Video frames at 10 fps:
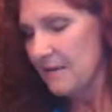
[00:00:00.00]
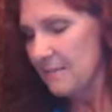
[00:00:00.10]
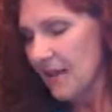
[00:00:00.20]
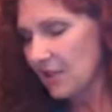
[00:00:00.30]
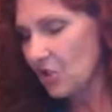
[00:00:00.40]

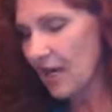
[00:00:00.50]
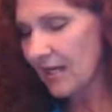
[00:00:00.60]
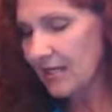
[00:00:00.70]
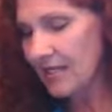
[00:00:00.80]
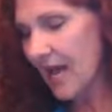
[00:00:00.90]

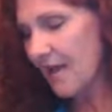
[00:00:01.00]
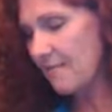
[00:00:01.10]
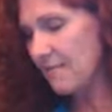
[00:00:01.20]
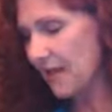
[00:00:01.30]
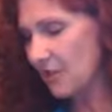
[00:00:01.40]
Mediterranean
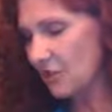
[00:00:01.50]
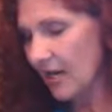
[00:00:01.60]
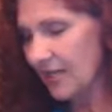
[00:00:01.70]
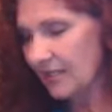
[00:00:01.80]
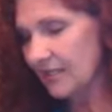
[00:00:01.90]
diet,
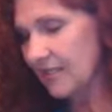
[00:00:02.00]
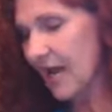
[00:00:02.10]
Mediterranean